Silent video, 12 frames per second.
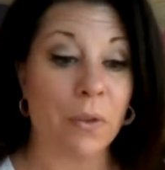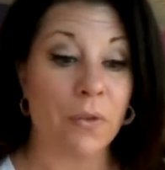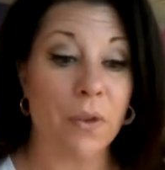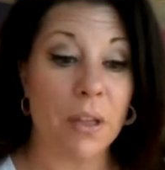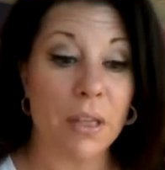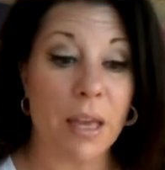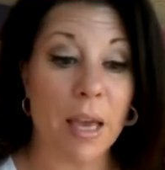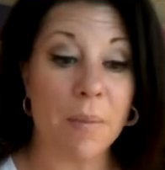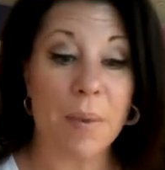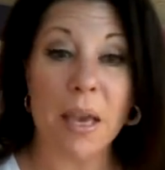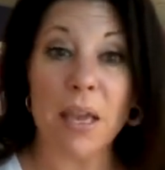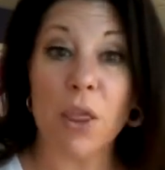Fifth
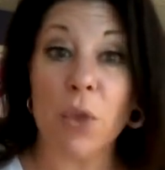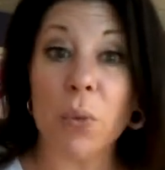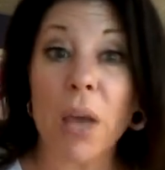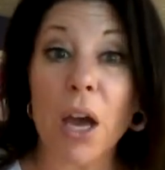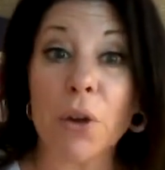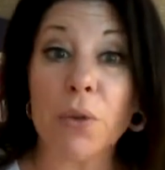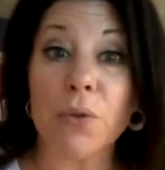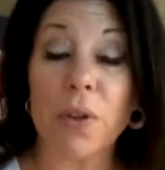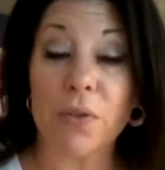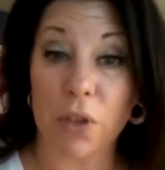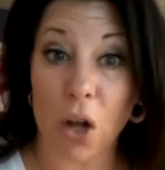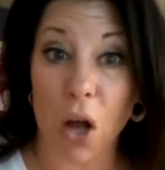campaign,
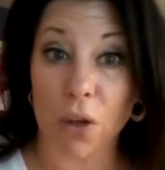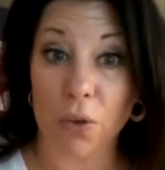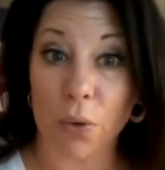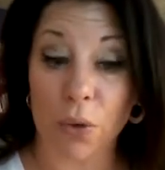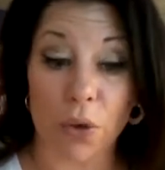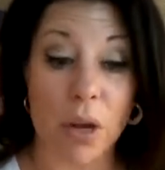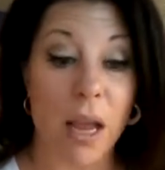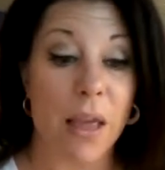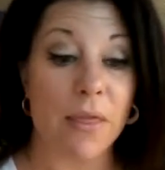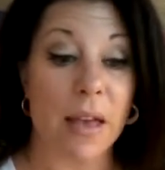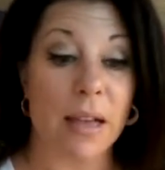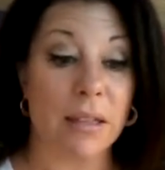$350 order.
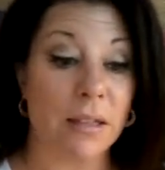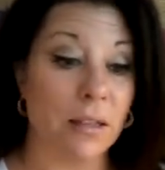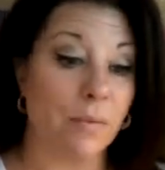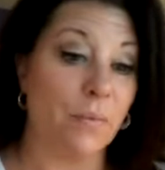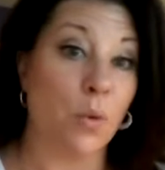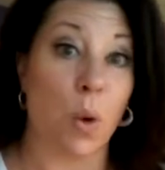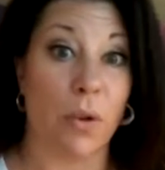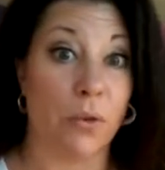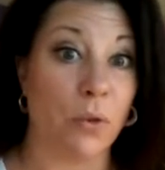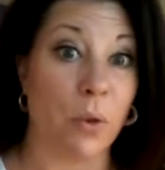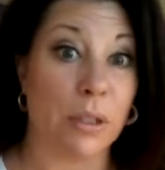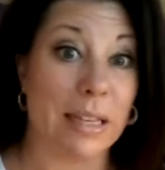That's 12 to
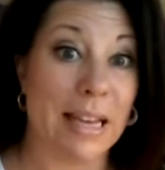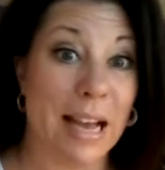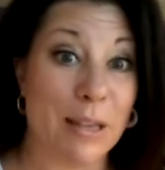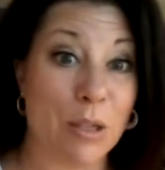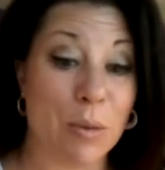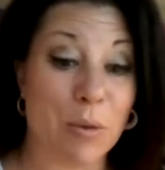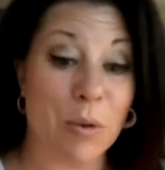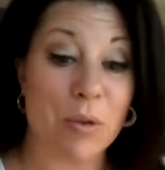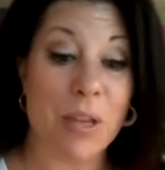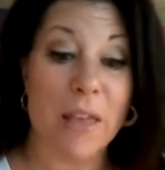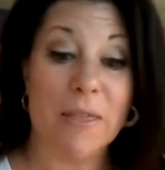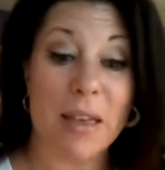14
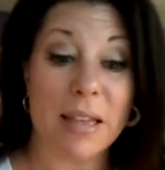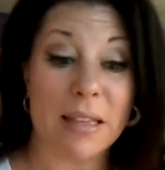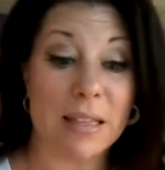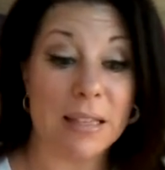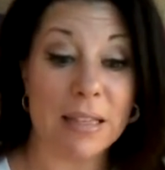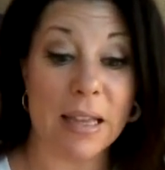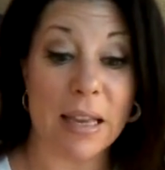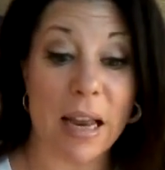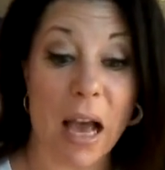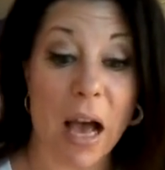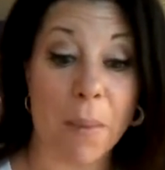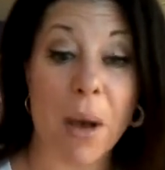customers, that is then
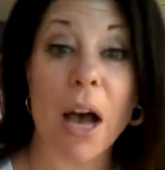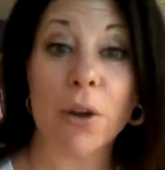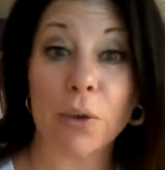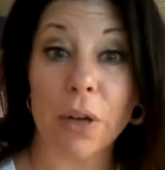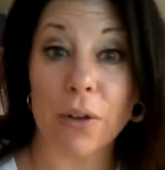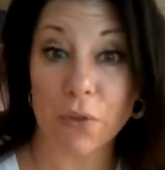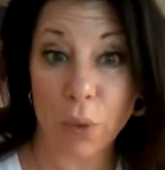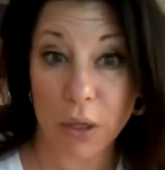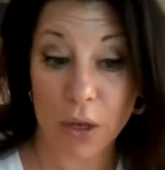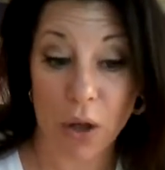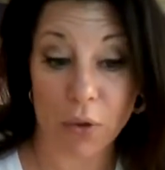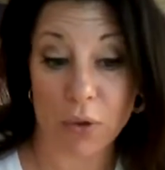um,
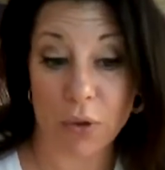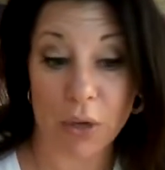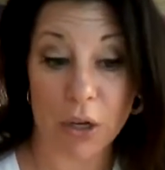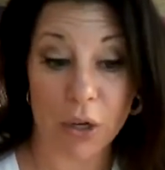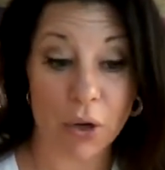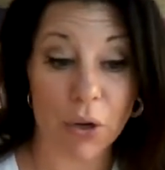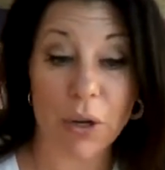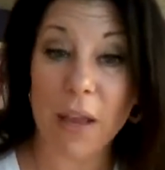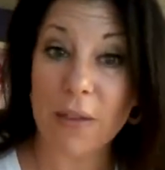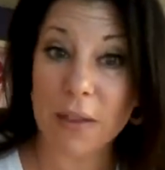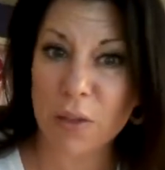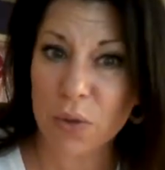$140 they're going to earn.
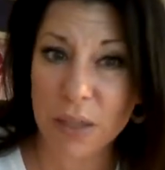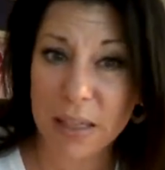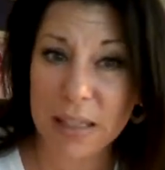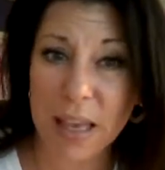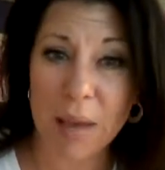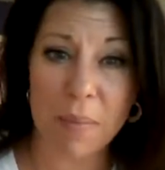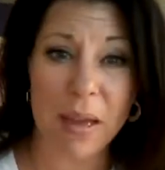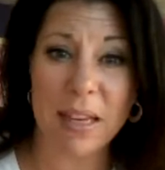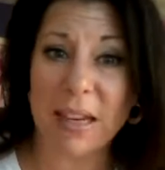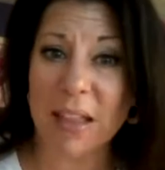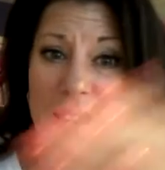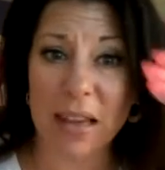And then their sixth campaign,
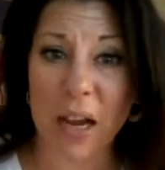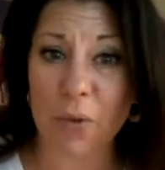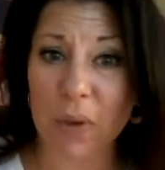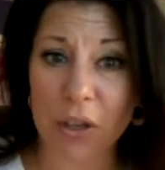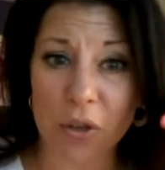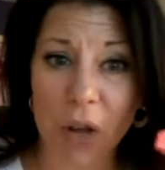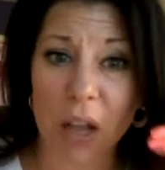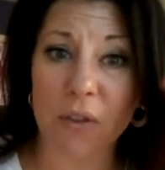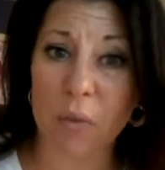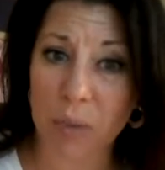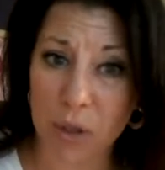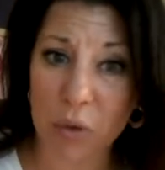and I think I reached all of
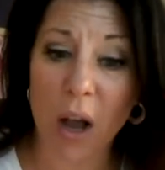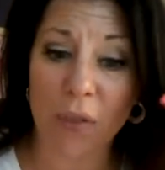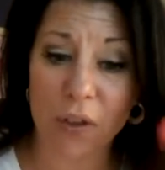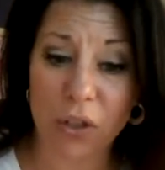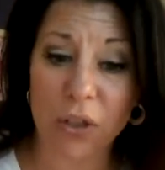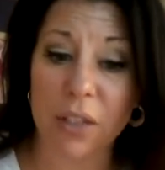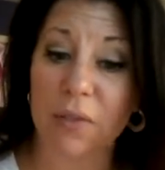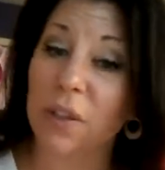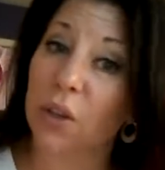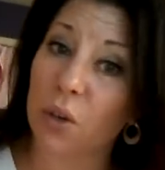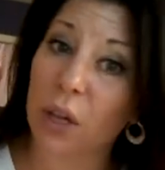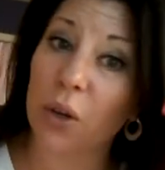them, but you got the gist of
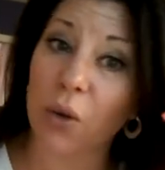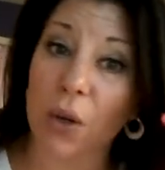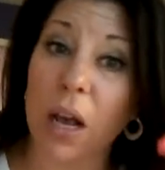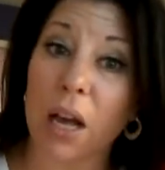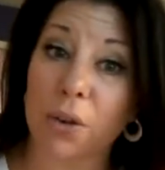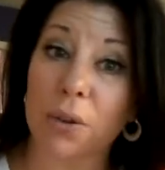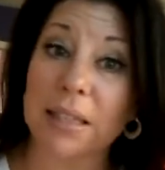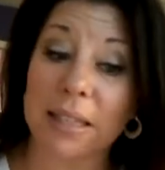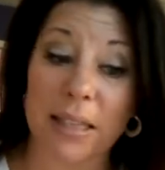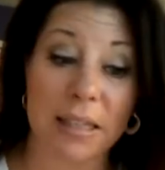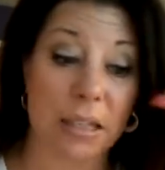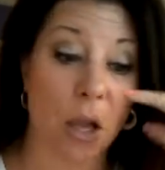it. They're going to earn
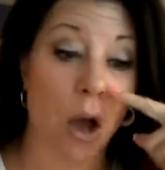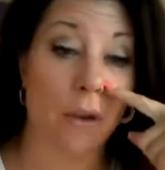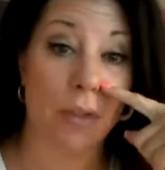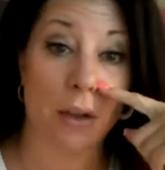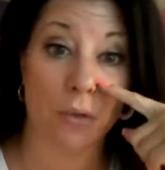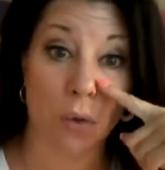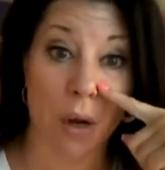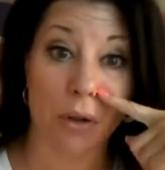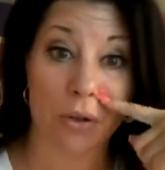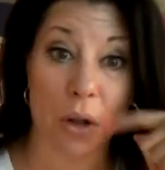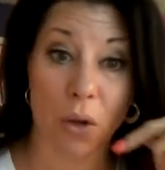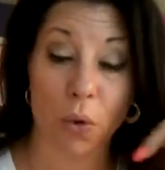160 off that
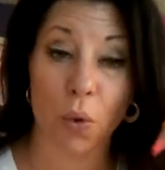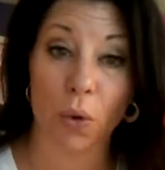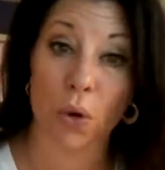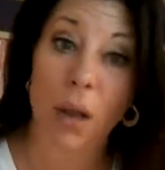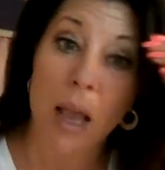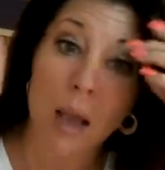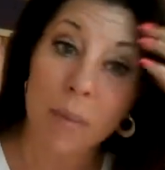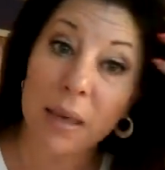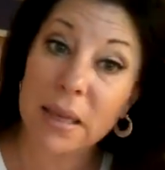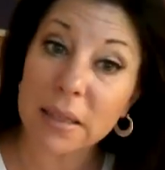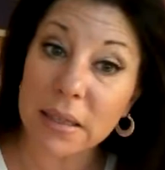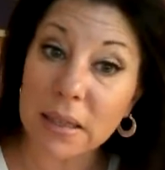$400 order
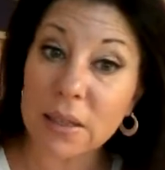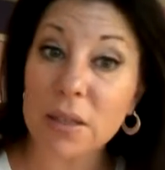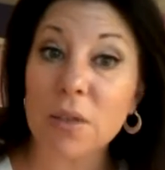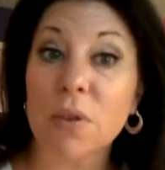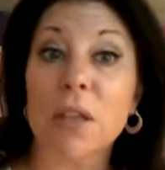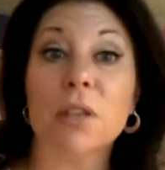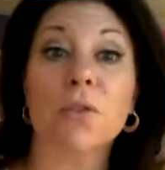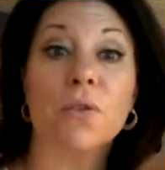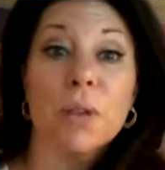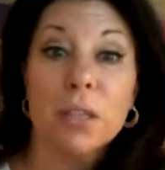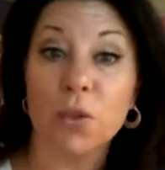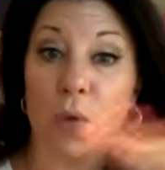because it's a, it's a
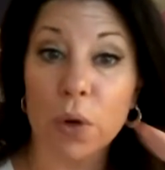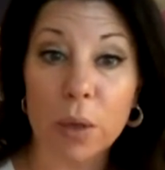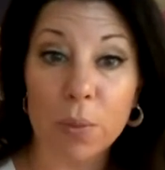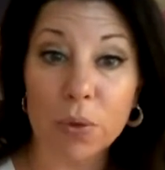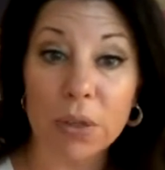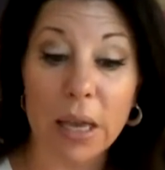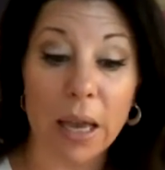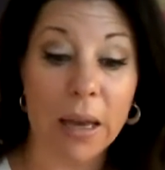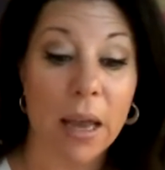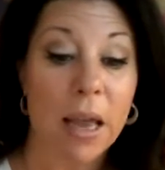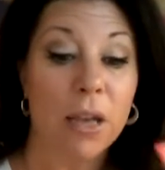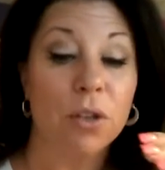fixed 40%.
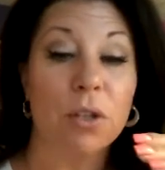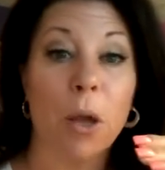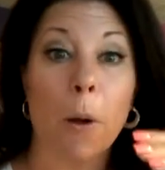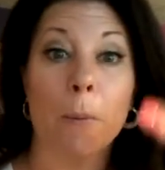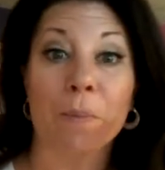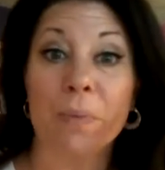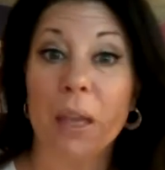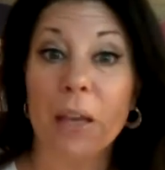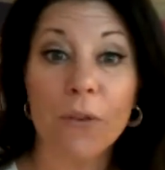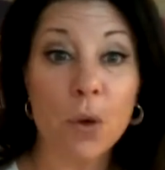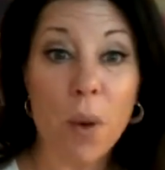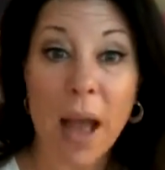So
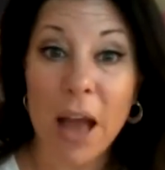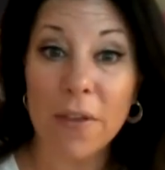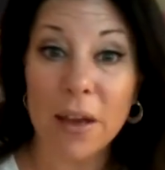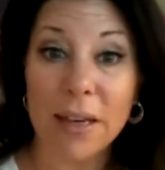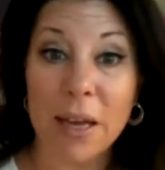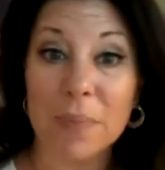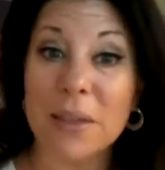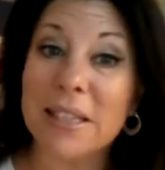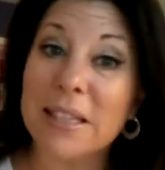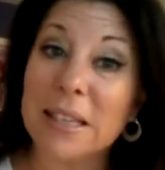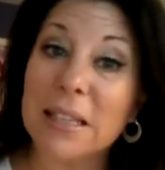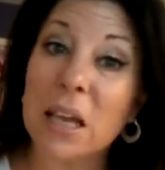if you add that up,
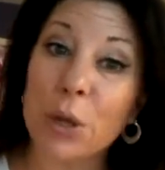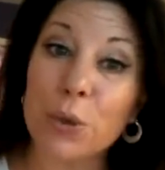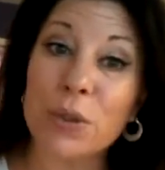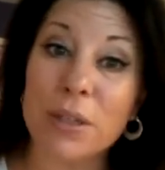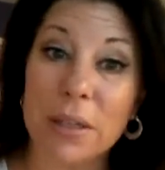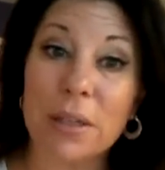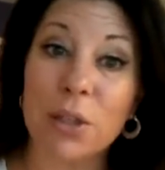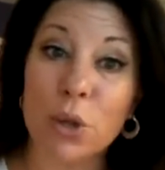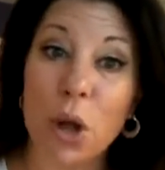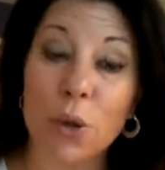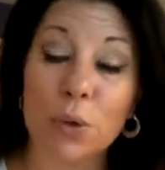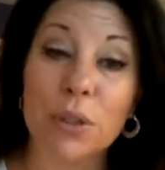that's
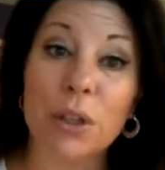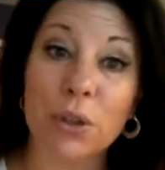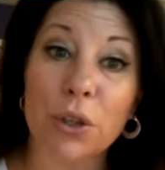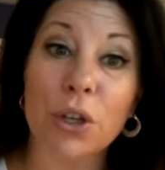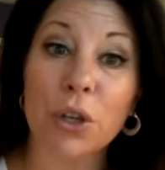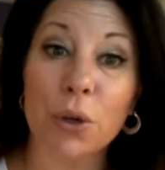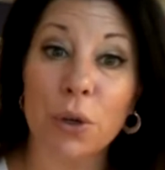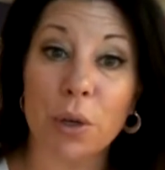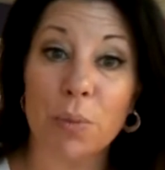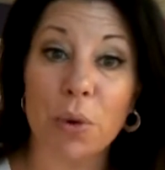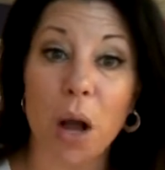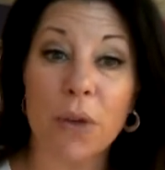$660 that they're going to earn
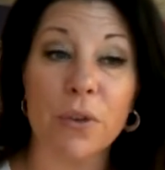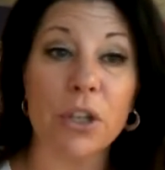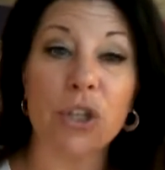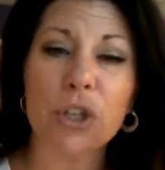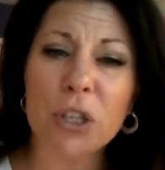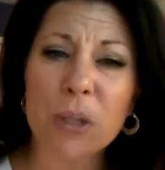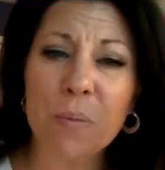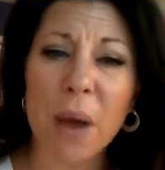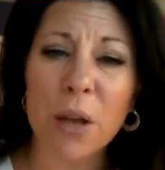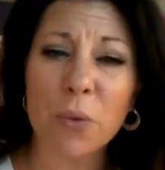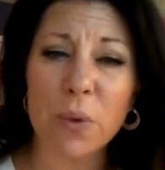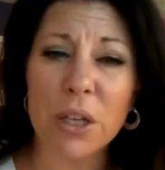in profit just
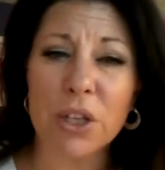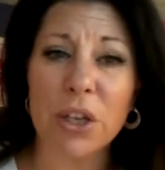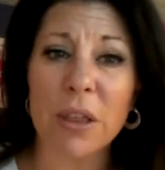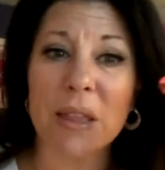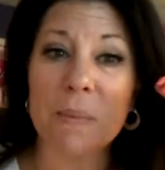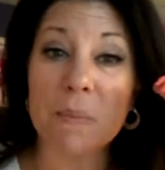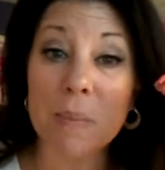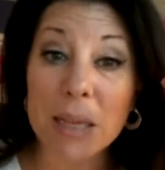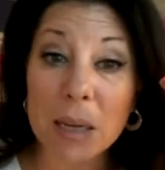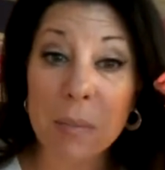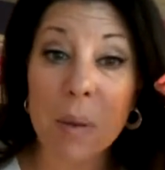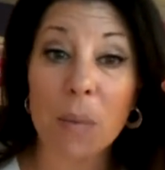by reaching the
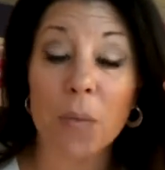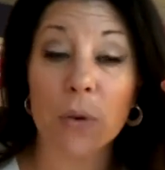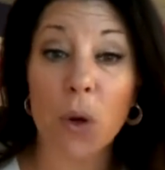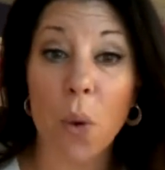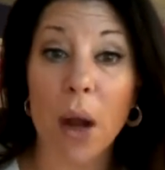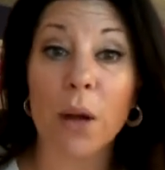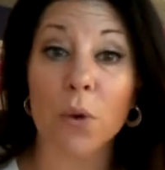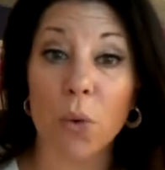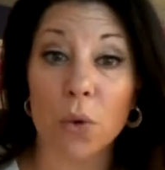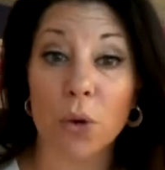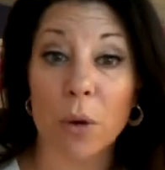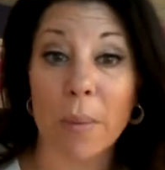minimum required
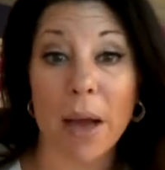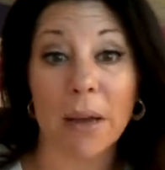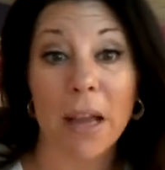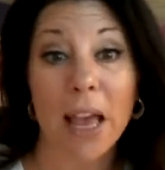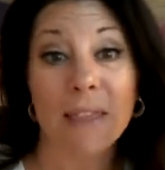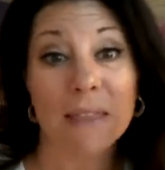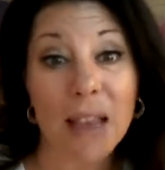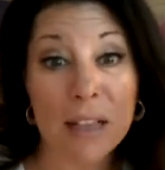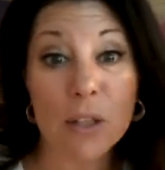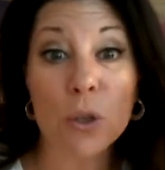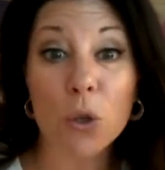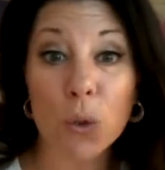order amount.
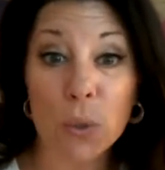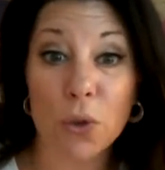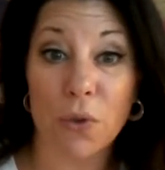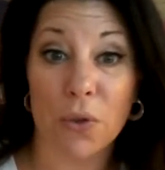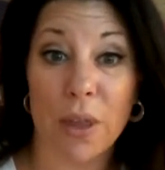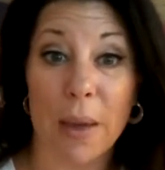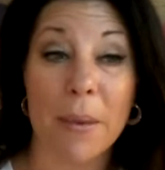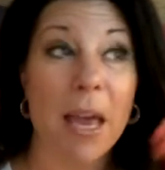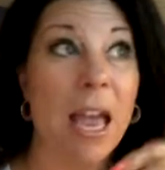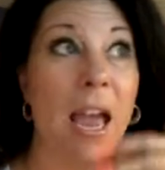That's huge for them.